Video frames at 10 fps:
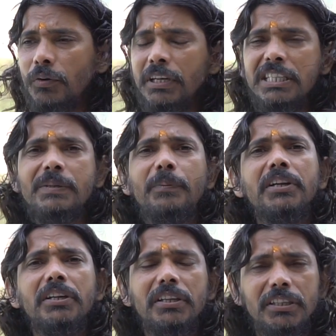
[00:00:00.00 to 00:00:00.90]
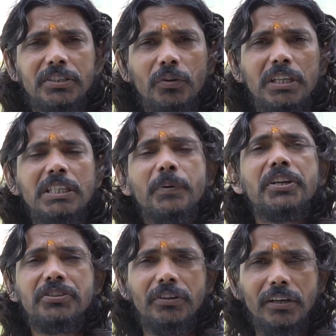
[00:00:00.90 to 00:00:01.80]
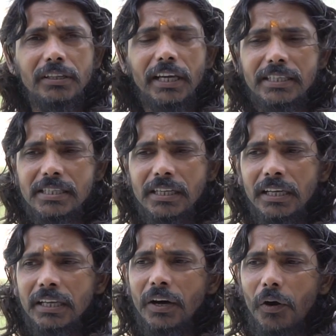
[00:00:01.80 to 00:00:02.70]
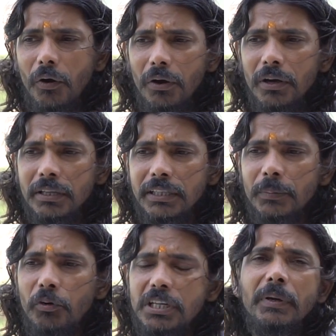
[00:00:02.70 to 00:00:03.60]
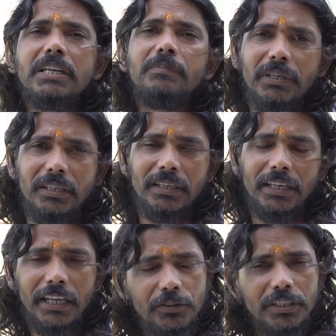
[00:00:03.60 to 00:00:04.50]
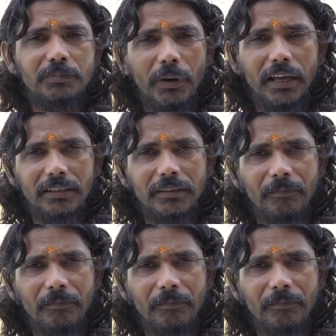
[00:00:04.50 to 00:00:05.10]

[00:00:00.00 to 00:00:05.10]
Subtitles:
inspirational that they motivate me into this path.